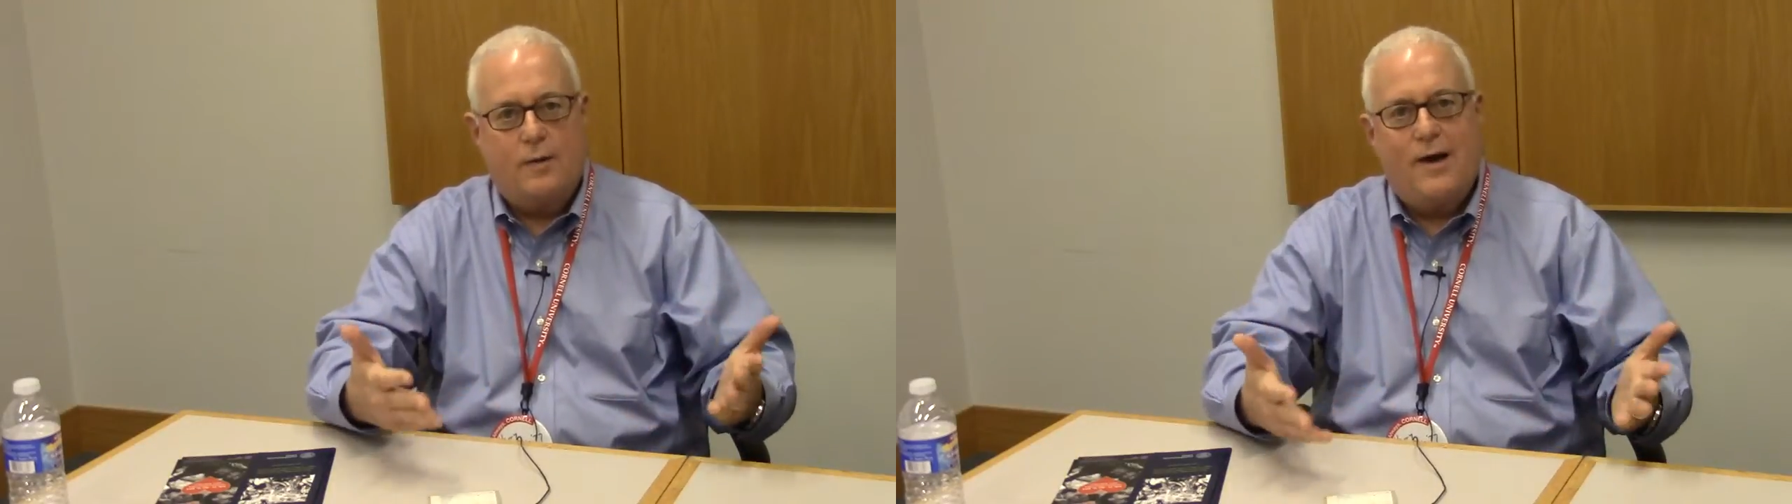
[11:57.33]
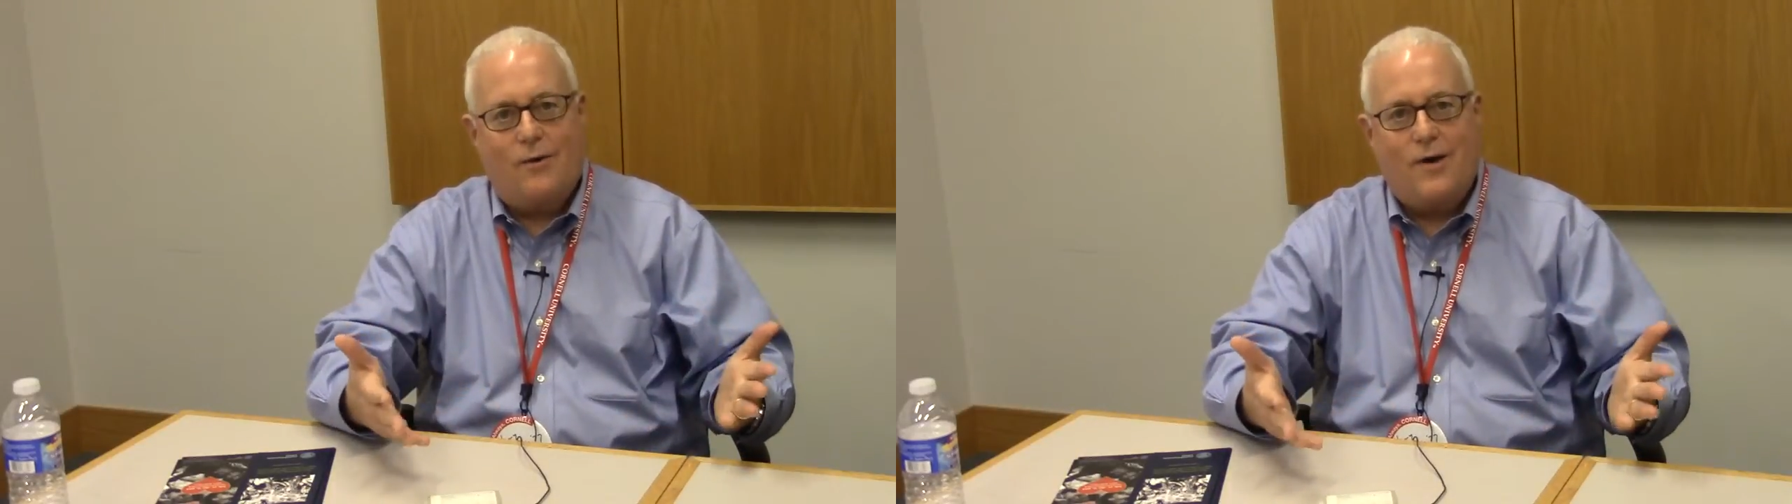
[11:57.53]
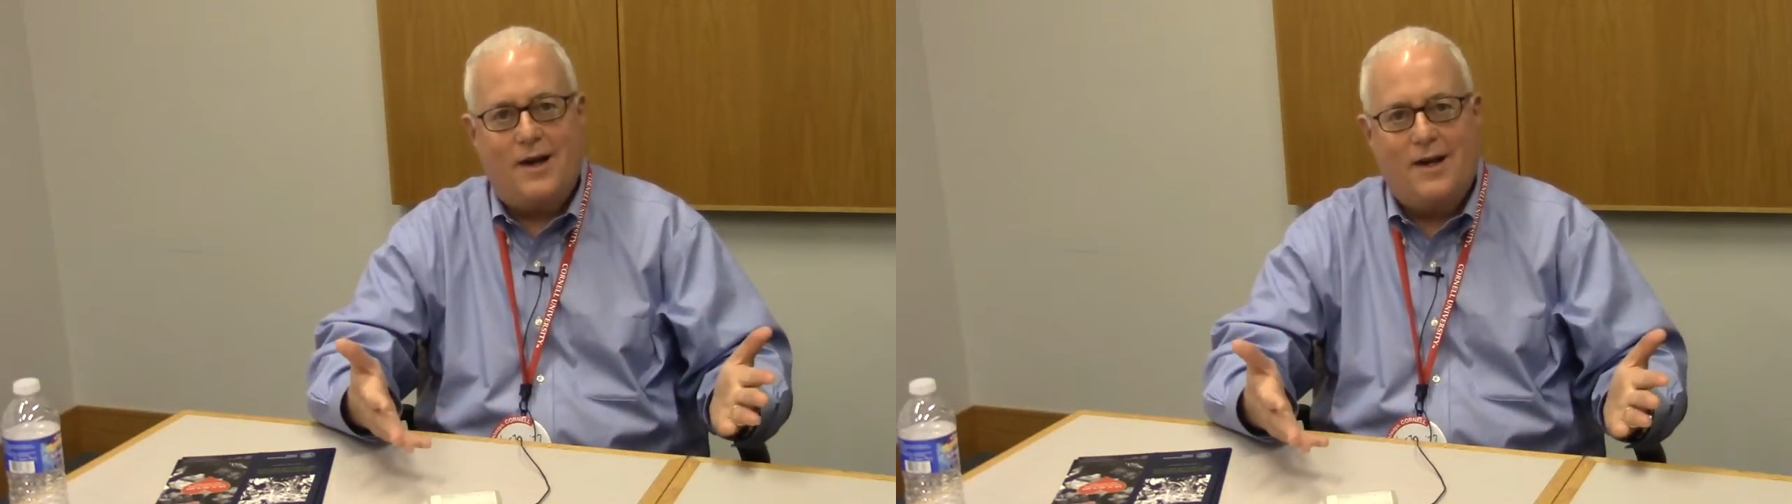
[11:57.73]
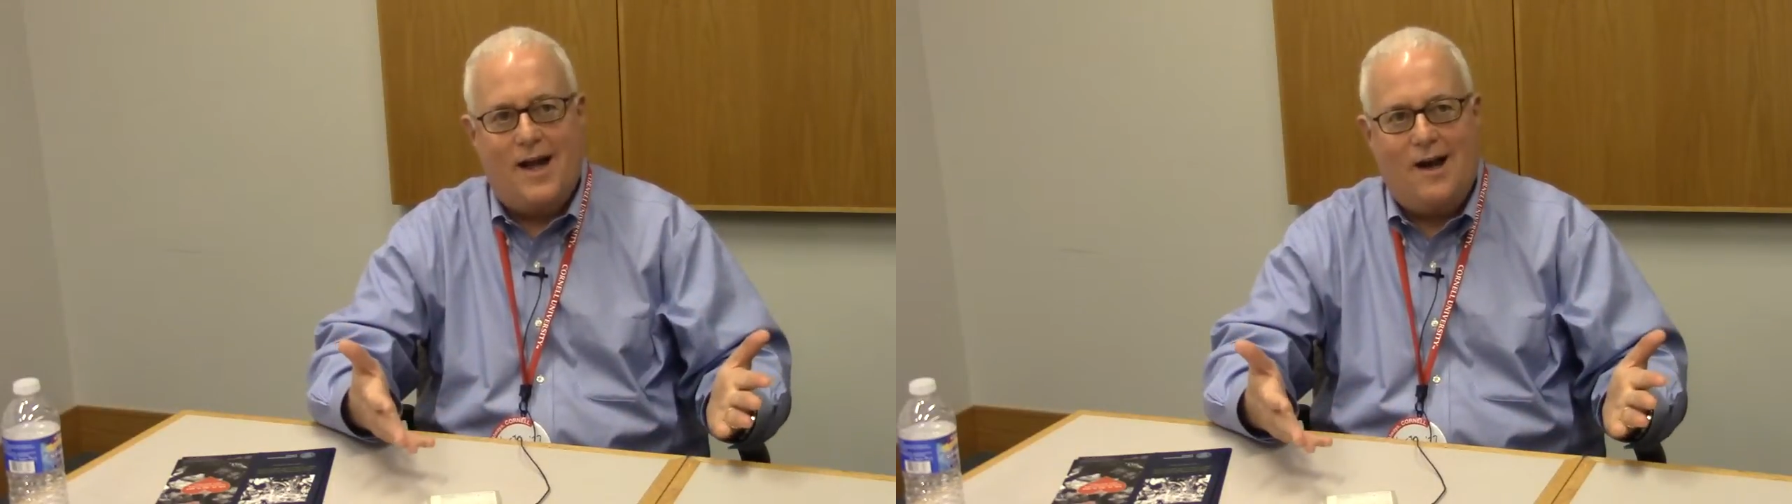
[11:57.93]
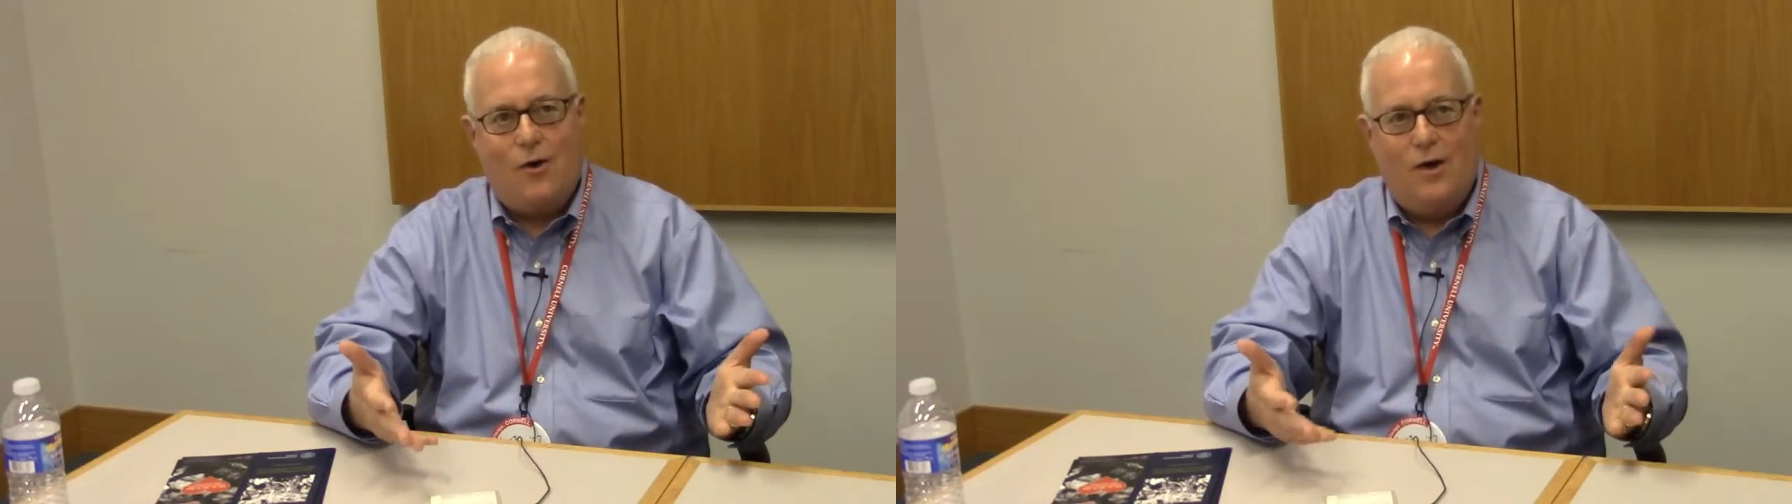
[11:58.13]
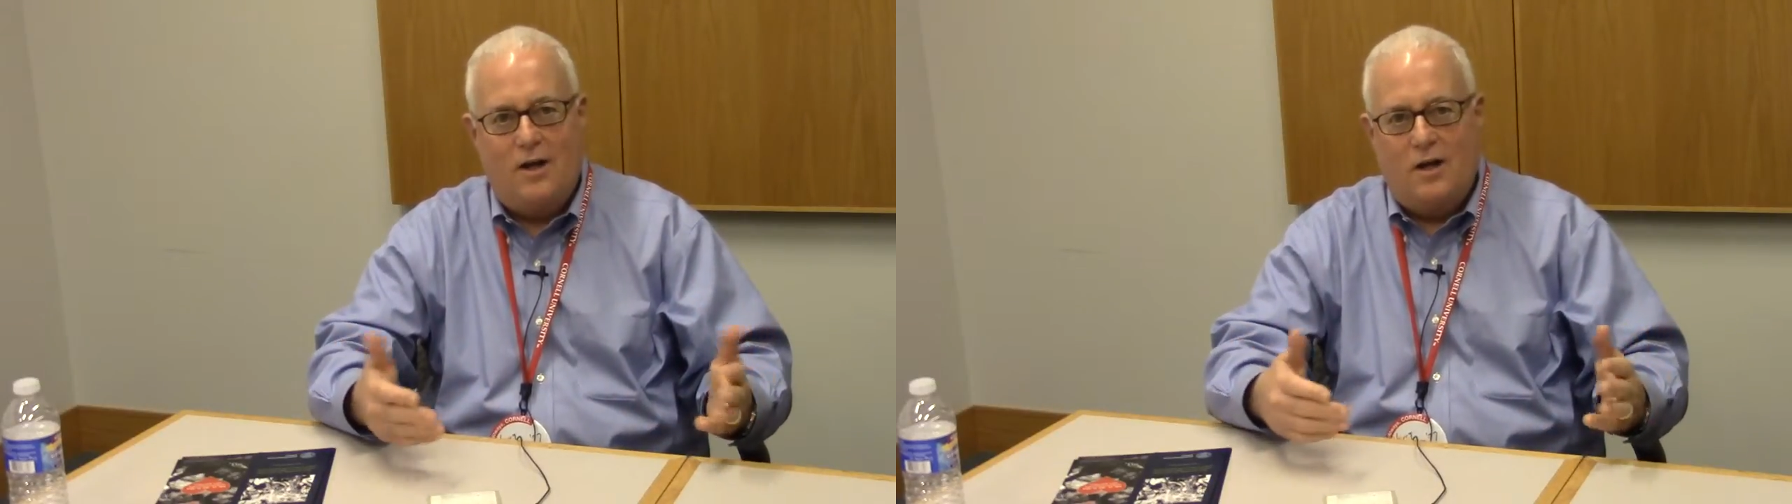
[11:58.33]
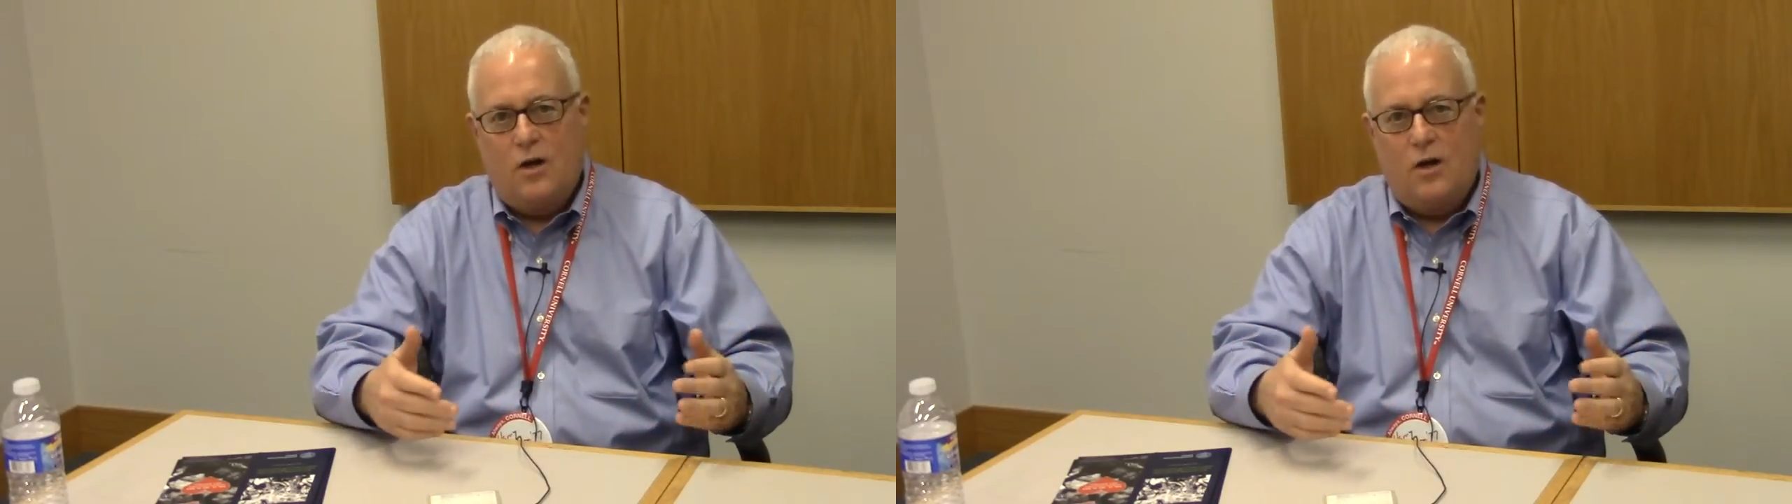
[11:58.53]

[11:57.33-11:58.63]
I'm at right now,